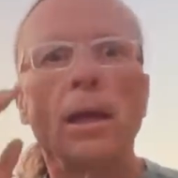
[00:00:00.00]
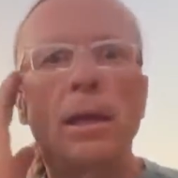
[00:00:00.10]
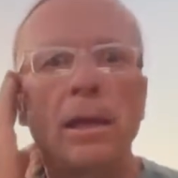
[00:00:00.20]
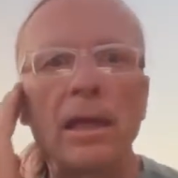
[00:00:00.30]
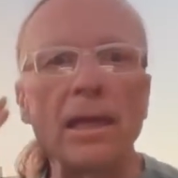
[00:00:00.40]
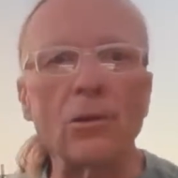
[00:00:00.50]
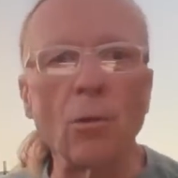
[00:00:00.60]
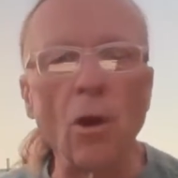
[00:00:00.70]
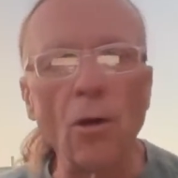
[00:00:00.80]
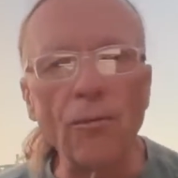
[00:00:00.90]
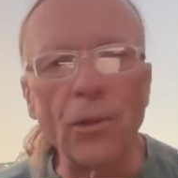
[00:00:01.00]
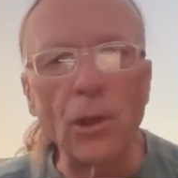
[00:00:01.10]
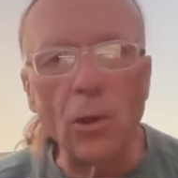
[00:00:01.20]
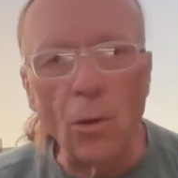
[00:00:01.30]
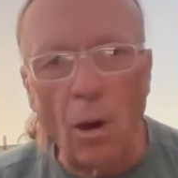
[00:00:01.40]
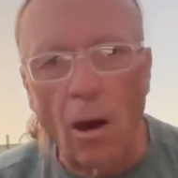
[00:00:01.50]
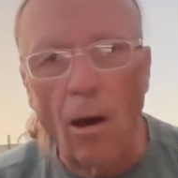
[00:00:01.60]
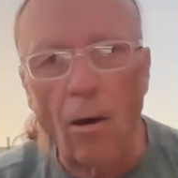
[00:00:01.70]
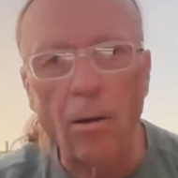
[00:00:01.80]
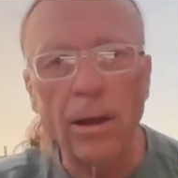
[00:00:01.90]
and he drove the
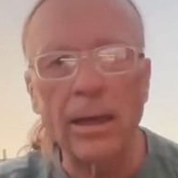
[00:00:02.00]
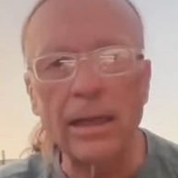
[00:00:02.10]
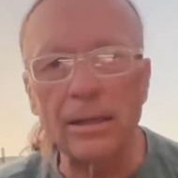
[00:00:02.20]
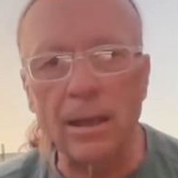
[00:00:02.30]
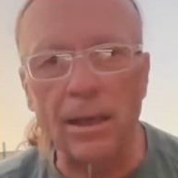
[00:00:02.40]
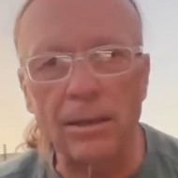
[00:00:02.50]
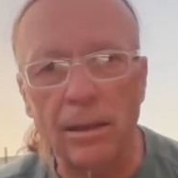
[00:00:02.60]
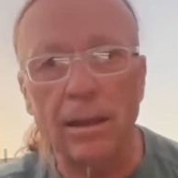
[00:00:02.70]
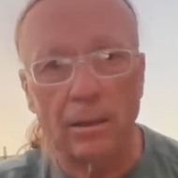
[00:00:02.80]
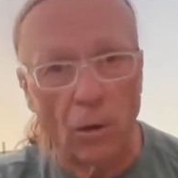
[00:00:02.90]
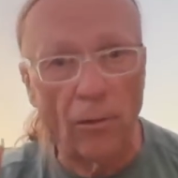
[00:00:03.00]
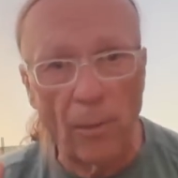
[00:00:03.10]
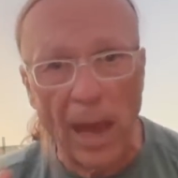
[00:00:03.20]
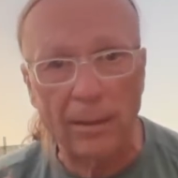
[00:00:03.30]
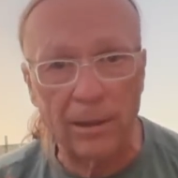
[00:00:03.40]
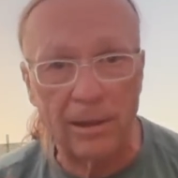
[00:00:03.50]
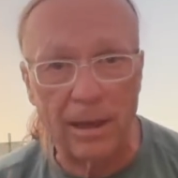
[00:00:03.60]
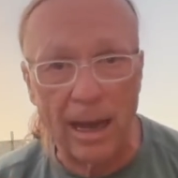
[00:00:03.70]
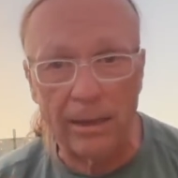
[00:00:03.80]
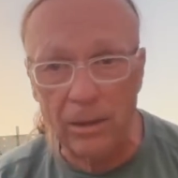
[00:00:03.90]
U-Haul, and he drove it back to
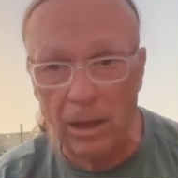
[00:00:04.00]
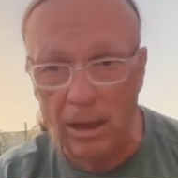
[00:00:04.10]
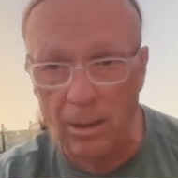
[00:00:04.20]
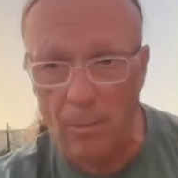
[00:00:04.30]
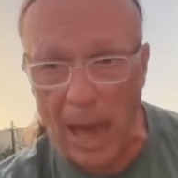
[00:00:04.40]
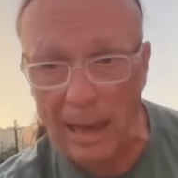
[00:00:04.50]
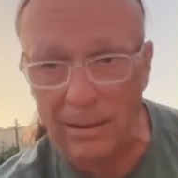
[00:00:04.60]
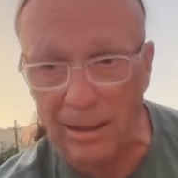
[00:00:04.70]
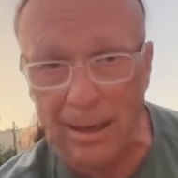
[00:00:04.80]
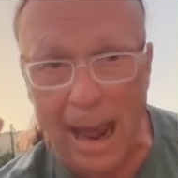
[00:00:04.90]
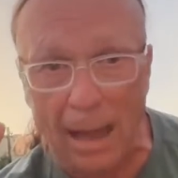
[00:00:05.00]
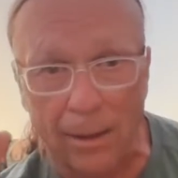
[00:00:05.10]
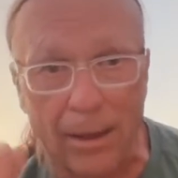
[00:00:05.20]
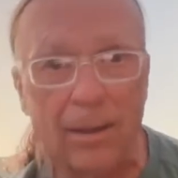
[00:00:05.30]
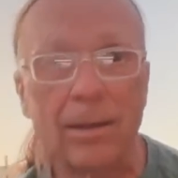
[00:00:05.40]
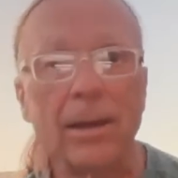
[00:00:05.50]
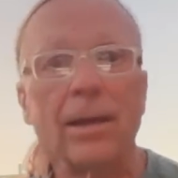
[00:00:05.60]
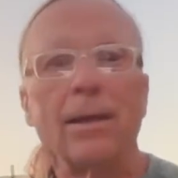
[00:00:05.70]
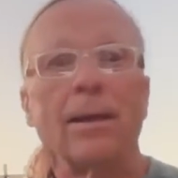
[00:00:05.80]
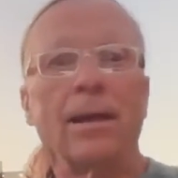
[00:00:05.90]
Denali. He's going to come back to Denali,
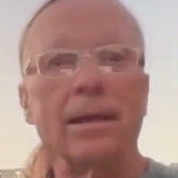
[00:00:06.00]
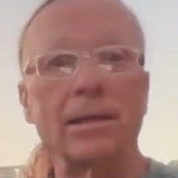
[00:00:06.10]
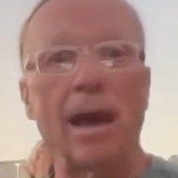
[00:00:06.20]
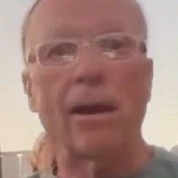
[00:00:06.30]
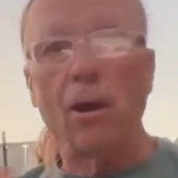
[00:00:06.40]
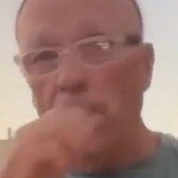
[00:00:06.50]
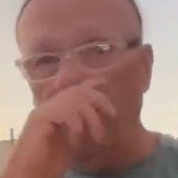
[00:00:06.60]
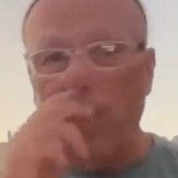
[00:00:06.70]
and he's got to go.